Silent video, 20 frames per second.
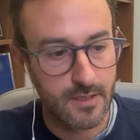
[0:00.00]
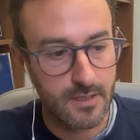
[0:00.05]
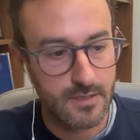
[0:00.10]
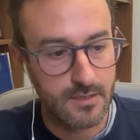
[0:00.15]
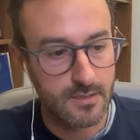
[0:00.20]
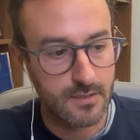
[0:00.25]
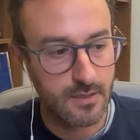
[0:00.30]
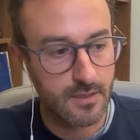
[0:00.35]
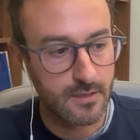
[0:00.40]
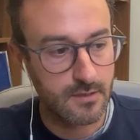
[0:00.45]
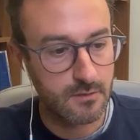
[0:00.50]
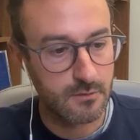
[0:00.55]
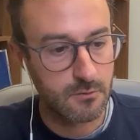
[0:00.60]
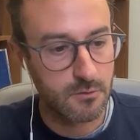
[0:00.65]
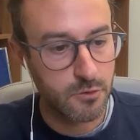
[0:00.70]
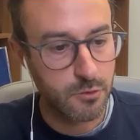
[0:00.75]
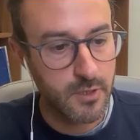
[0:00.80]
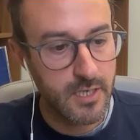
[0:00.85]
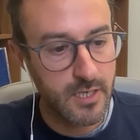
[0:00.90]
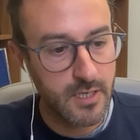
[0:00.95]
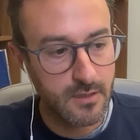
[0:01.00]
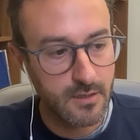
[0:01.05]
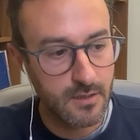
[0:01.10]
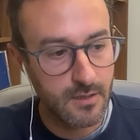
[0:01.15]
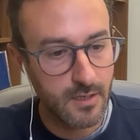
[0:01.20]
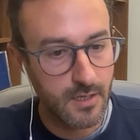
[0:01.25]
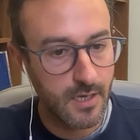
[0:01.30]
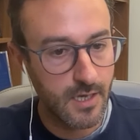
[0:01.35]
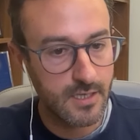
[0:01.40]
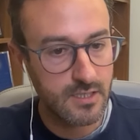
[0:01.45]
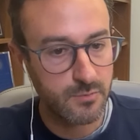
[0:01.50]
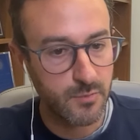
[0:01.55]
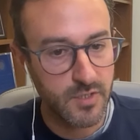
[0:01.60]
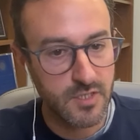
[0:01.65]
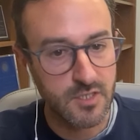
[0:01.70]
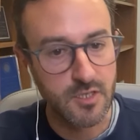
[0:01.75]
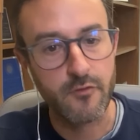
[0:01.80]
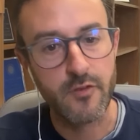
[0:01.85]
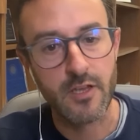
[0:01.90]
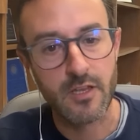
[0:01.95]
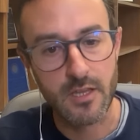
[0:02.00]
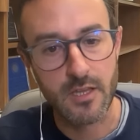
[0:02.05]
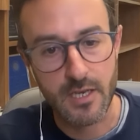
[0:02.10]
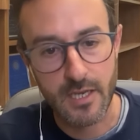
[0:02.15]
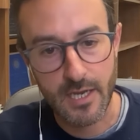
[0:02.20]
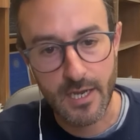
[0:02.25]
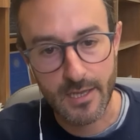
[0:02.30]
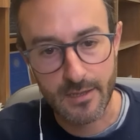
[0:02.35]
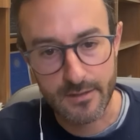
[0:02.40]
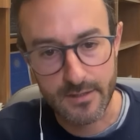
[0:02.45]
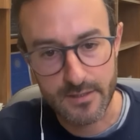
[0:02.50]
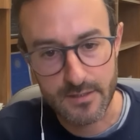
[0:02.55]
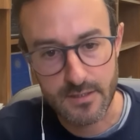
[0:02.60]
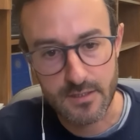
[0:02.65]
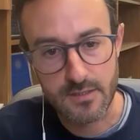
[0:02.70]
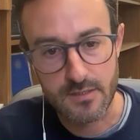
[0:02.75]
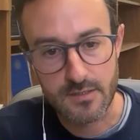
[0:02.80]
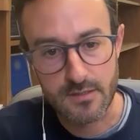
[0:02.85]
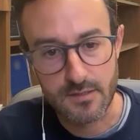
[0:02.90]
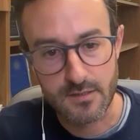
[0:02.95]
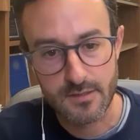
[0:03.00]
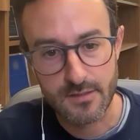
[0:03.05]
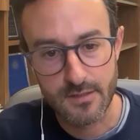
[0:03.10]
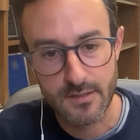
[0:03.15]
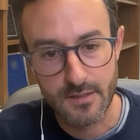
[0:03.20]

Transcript: is to treat a specific clinical disease,